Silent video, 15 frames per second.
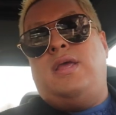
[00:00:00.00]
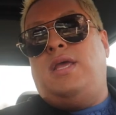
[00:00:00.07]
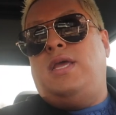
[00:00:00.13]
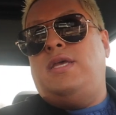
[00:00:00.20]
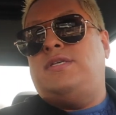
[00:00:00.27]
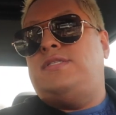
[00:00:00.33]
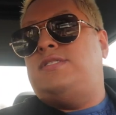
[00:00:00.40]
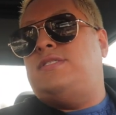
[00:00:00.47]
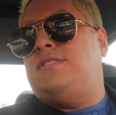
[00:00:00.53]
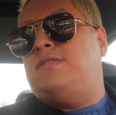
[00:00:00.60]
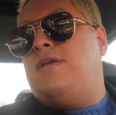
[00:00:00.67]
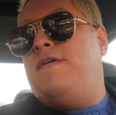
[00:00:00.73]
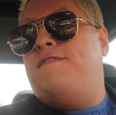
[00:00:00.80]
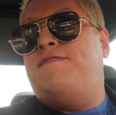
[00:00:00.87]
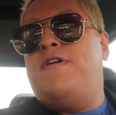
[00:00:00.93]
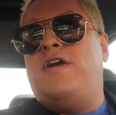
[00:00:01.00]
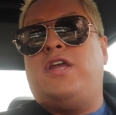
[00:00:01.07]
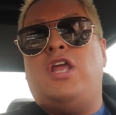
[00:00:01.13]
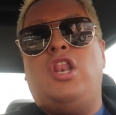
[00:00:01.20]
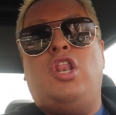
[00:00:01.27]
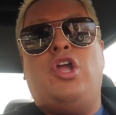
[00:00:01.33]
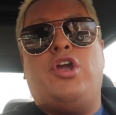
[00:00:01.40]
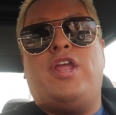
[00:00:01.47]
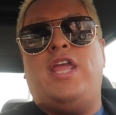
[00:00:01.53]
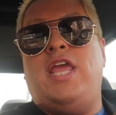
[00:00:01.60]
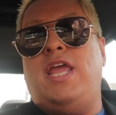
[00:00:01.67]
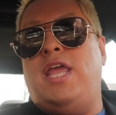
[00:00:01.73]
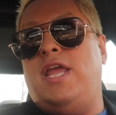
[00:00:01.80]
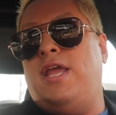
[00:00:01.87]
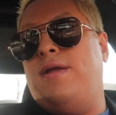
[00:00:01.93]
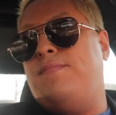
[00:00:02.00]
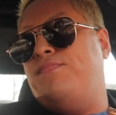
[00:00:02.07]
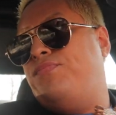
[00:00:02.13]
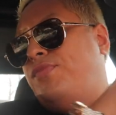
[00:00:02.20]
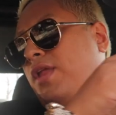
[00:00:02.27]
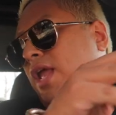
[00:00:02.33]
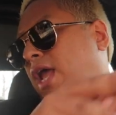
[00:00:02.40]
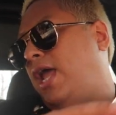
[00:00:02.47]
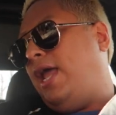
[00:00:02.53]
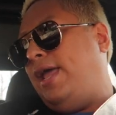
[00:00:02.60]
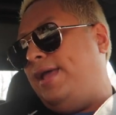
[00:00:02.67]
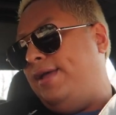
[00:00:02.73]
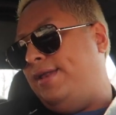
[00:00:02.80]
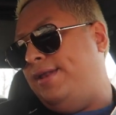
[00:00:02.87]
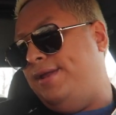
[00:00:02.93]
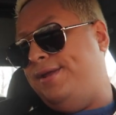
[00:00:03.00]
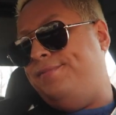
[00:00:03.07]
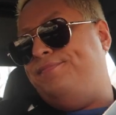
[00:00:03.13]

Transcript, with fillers: is fucking lurking and